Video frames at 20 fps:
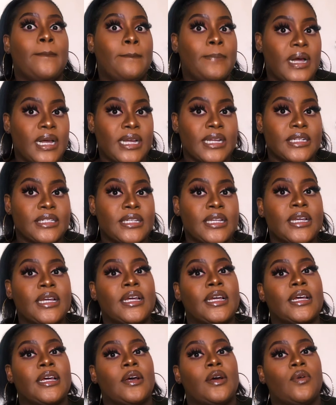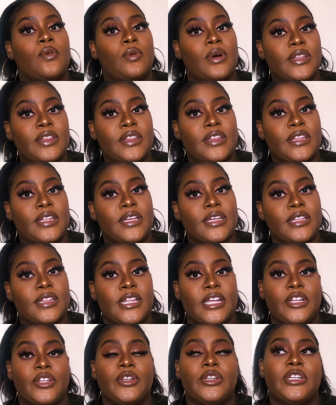But one thing
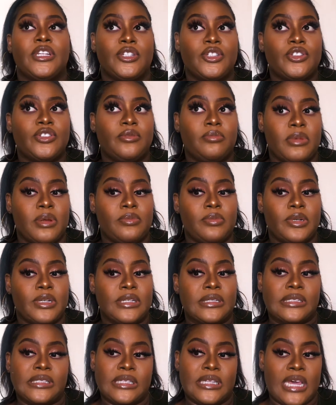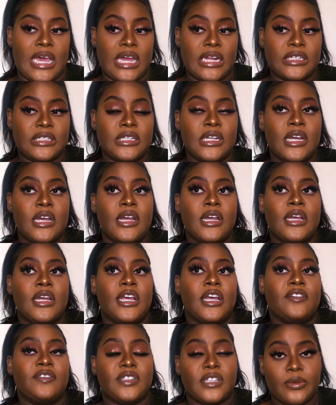that you need to remember is that
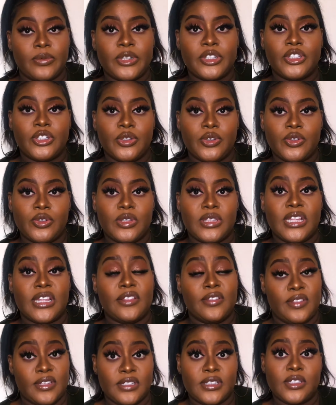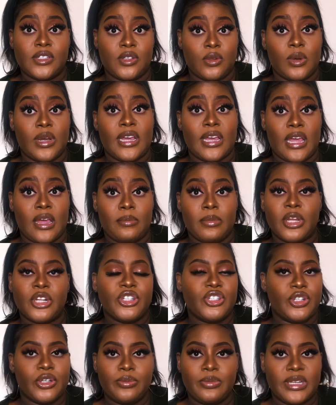if someone shows you that this is who I
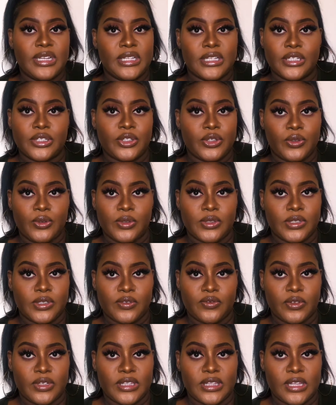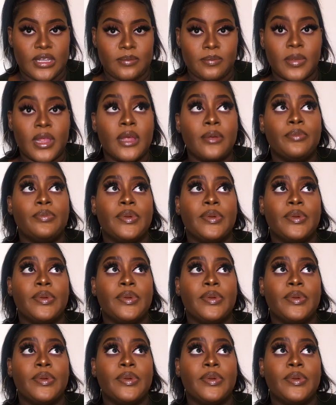am, don't make excuses for them.